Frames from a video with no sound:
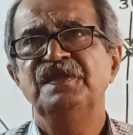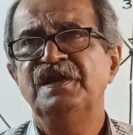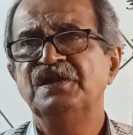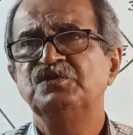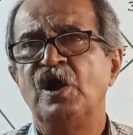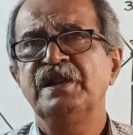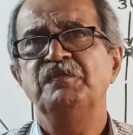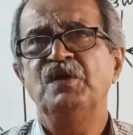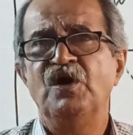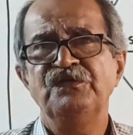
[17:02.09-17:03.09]
is a little shorter
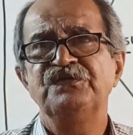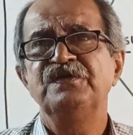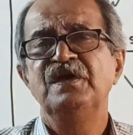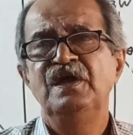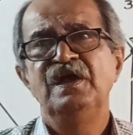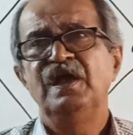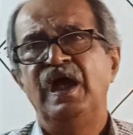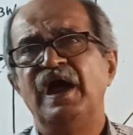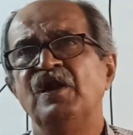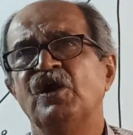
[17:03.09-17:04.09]
because
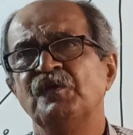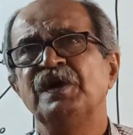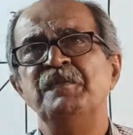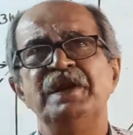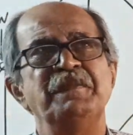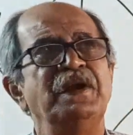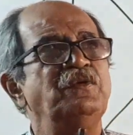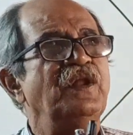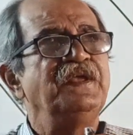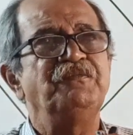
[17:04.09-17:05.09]
I had a lot of commitment
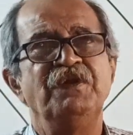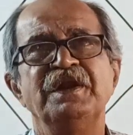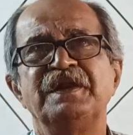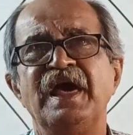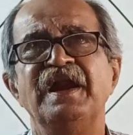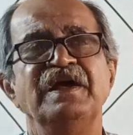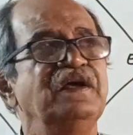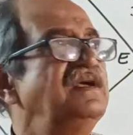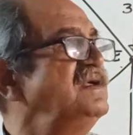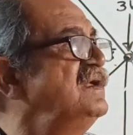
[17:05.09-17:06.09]
today, feel tired.
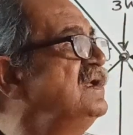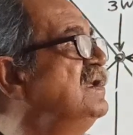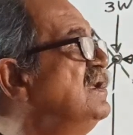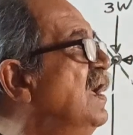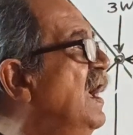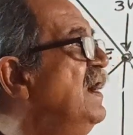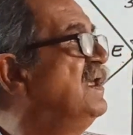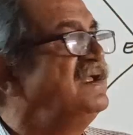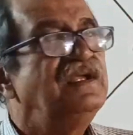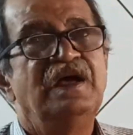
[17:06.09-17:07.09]

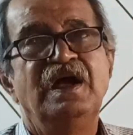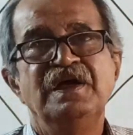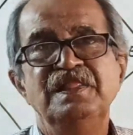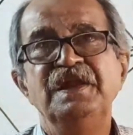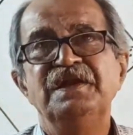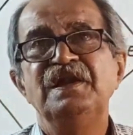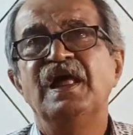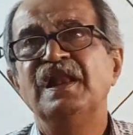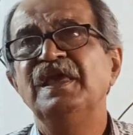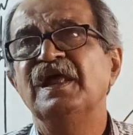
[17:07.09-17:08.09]
And little
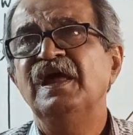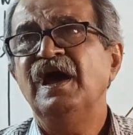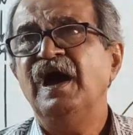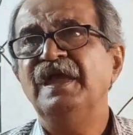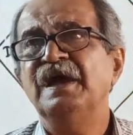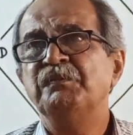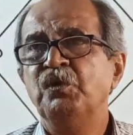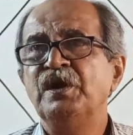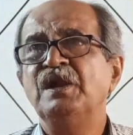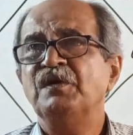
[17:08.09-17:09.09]
earlier, I
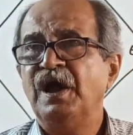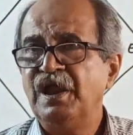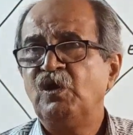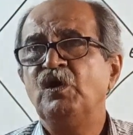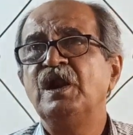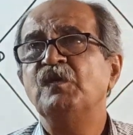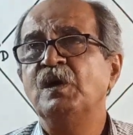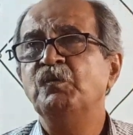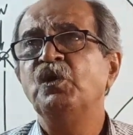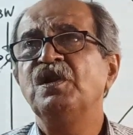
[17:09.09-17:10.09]
recorded
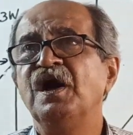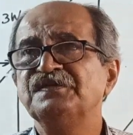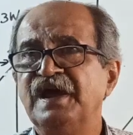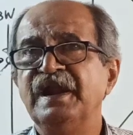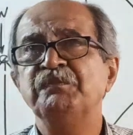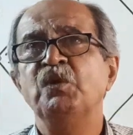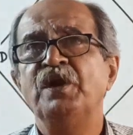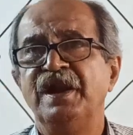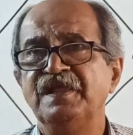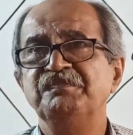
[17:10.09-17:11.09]
one more class and
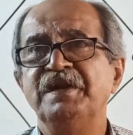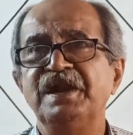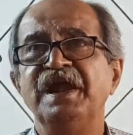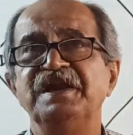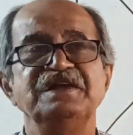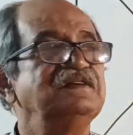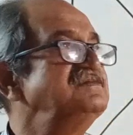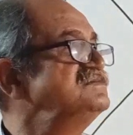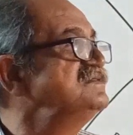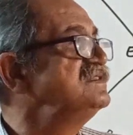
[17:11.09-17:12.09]
uploaded midnight.
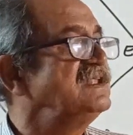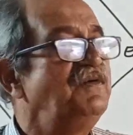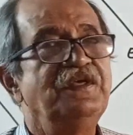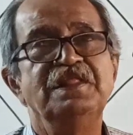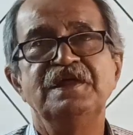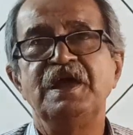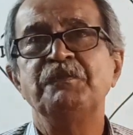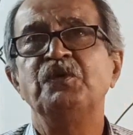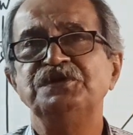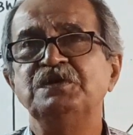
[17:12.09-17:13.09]
Now it is
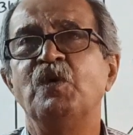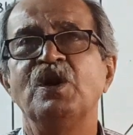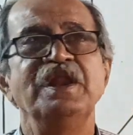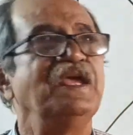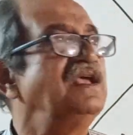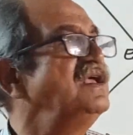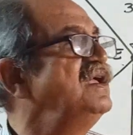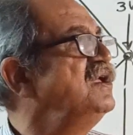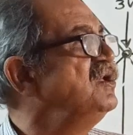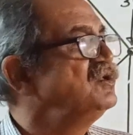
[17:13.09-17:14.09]
approaching morning.
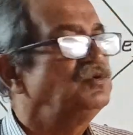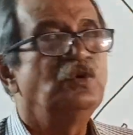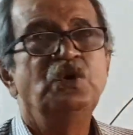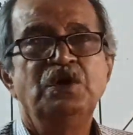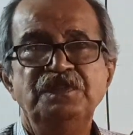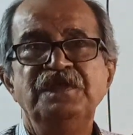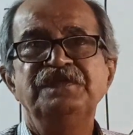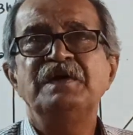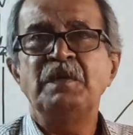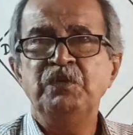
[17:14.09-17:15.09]
So this
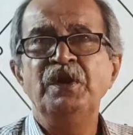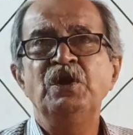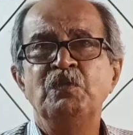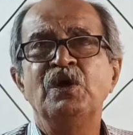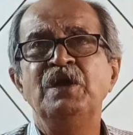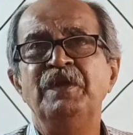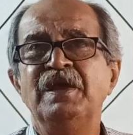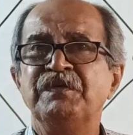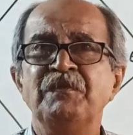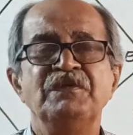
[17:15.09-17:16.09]
I am uploading tomorrow
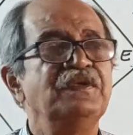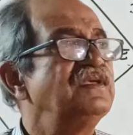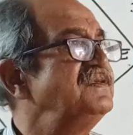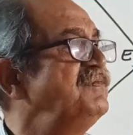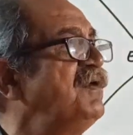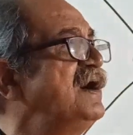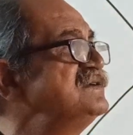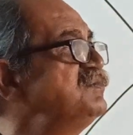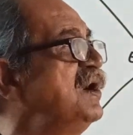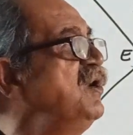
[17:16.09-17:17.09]
evening. From
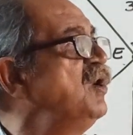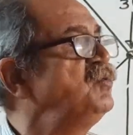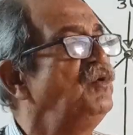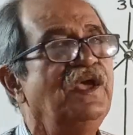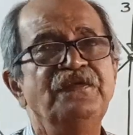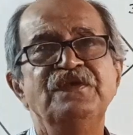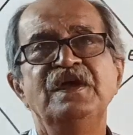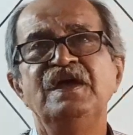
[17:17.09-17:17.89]
past 1 or 2 days,